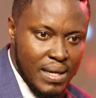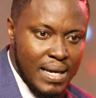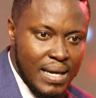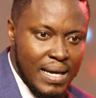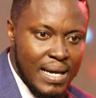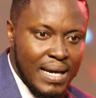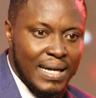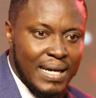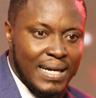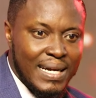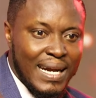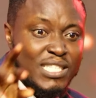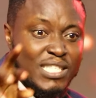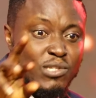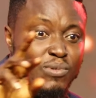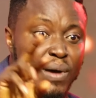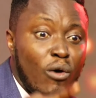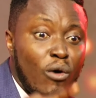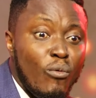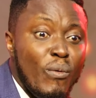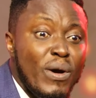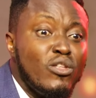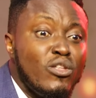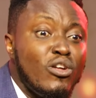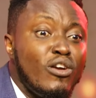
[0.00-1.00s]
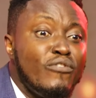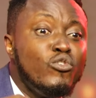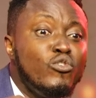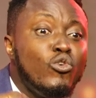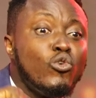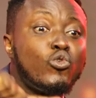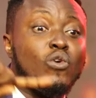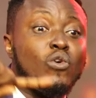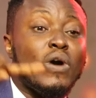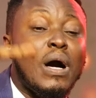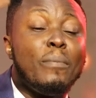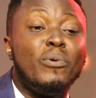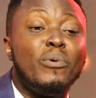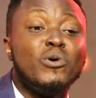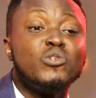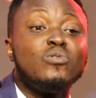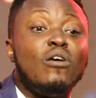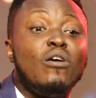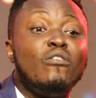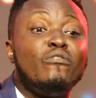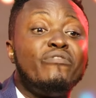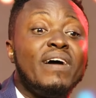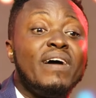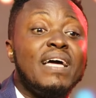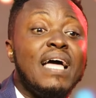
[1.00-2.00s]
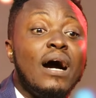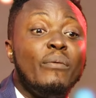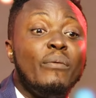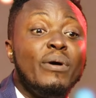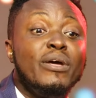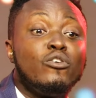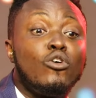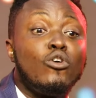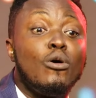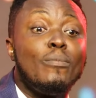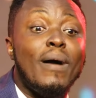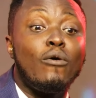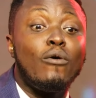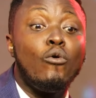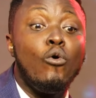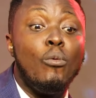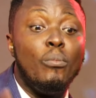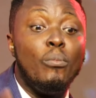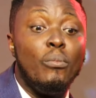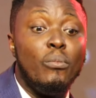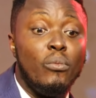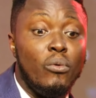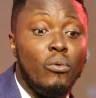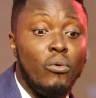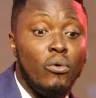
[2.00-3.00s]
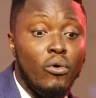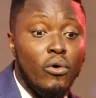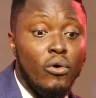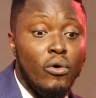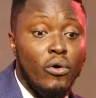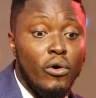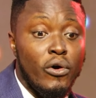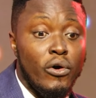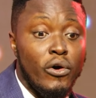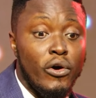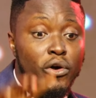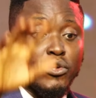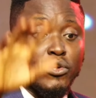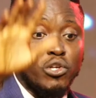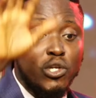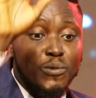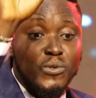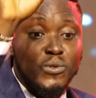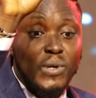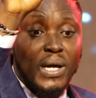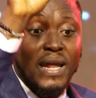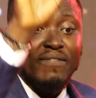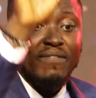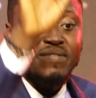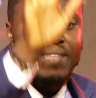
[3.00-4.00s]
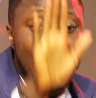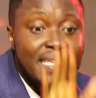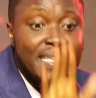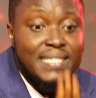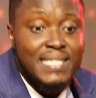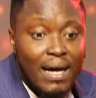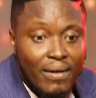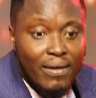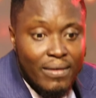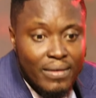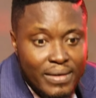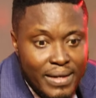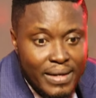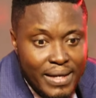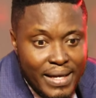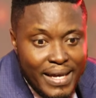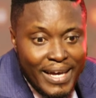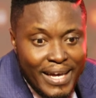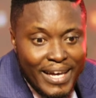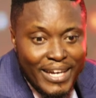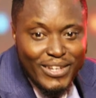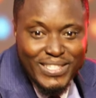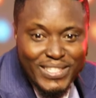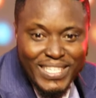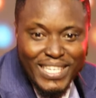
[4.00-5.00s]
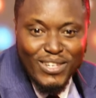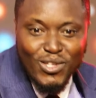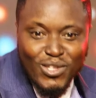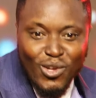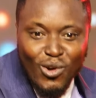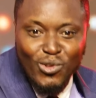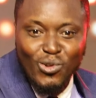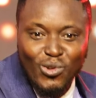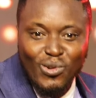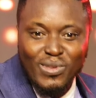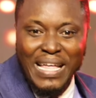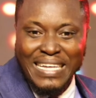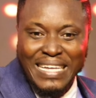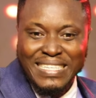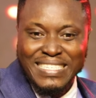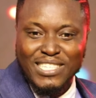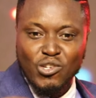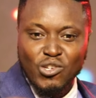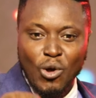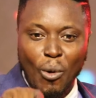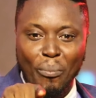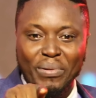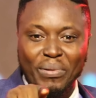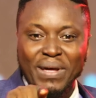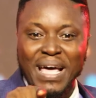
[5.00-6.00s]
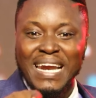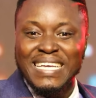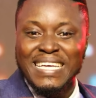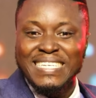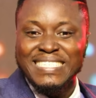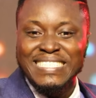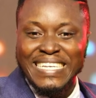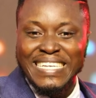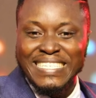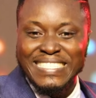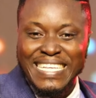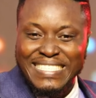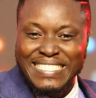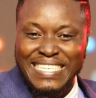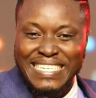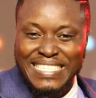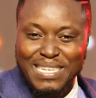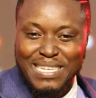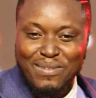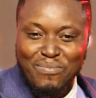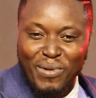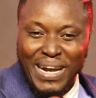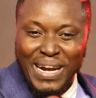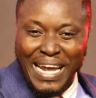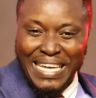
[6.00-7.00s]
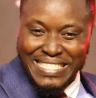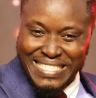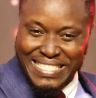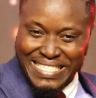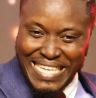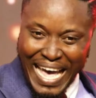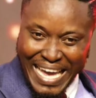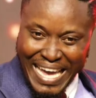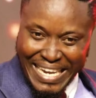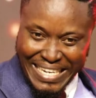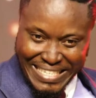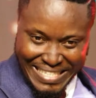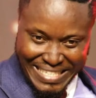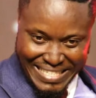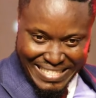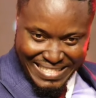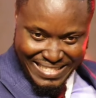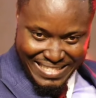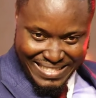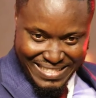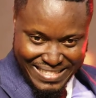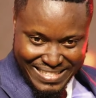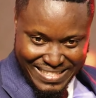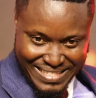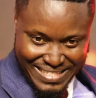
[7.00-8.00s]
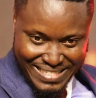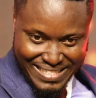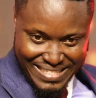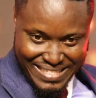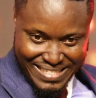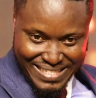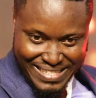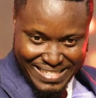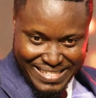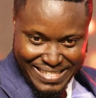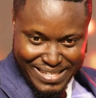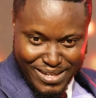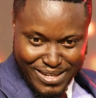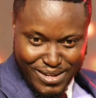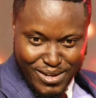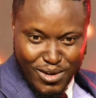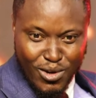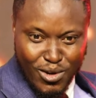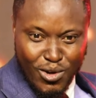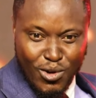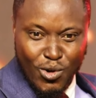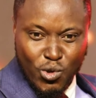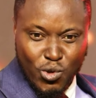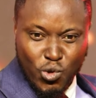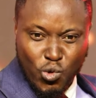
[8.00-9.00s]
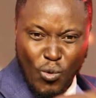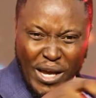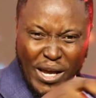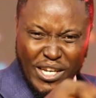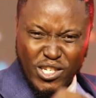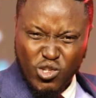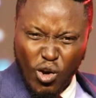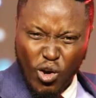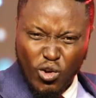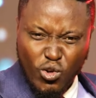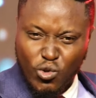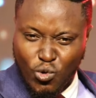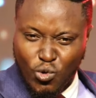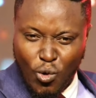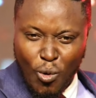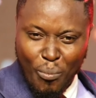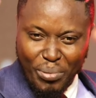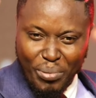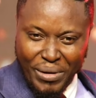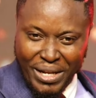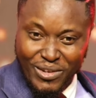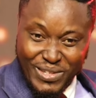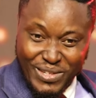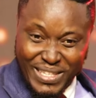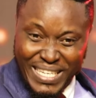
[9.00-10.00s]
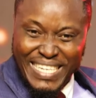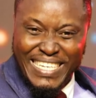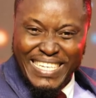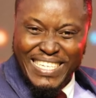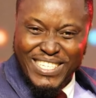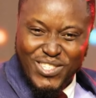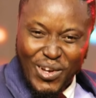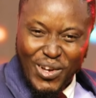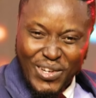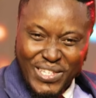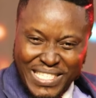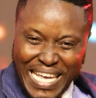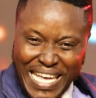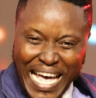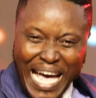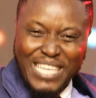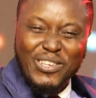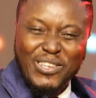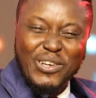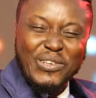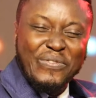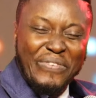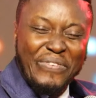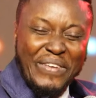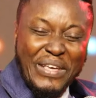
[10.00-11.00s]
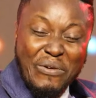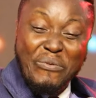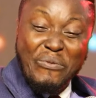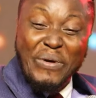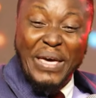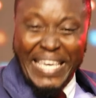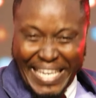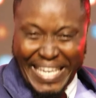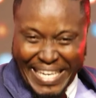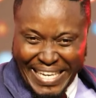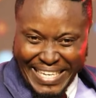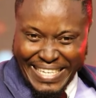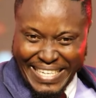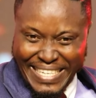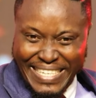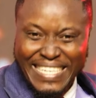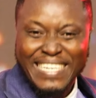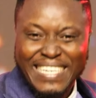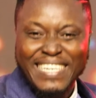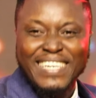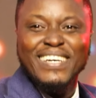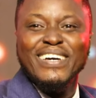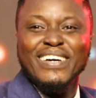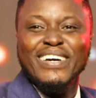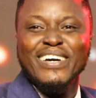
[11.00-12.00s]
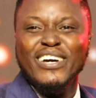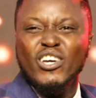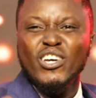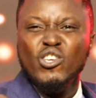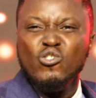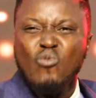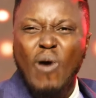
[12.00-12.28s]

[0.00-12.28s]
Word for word: That's why when all of you go to campus, you're on fire. When you come back home, your spiritual life dies down. You see, you don't know that this is your prayerlessness. There's a demon assigned to ensure you don't pray. You think it's just, I just feel weak. You are.